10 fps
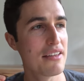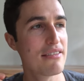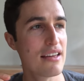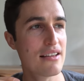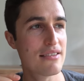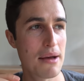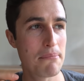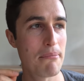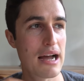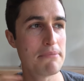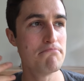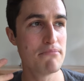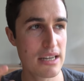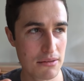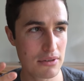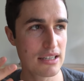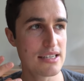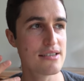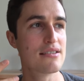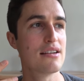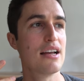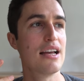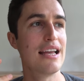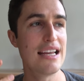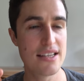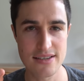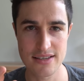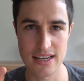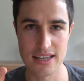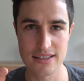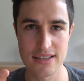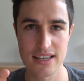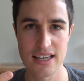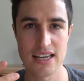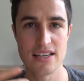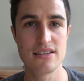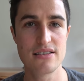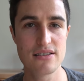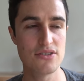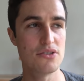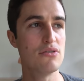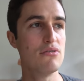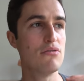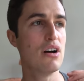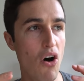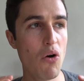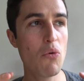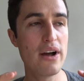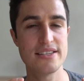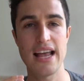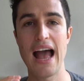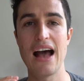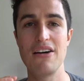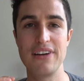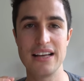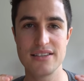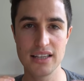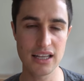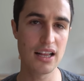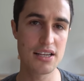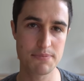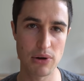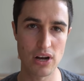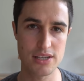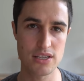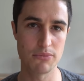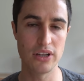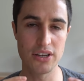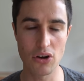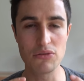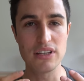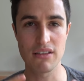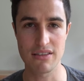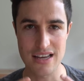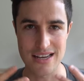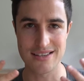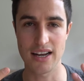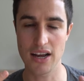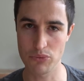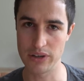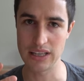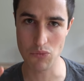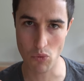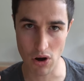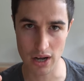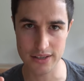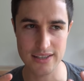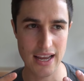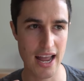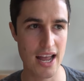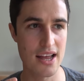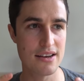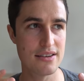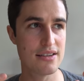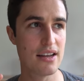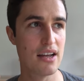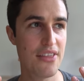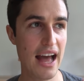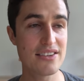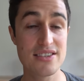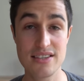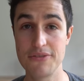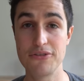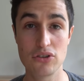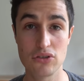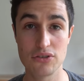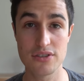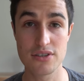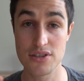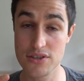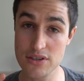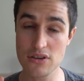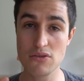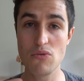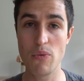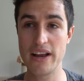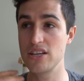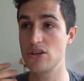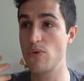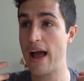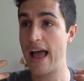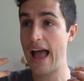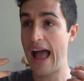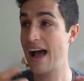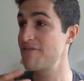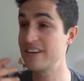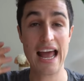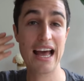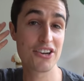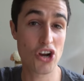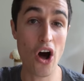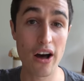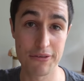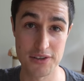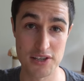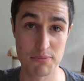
I think that my minimalist instinct is to always have as little as possible and only the things that I really want. And that's difficult to do when you haven't had an office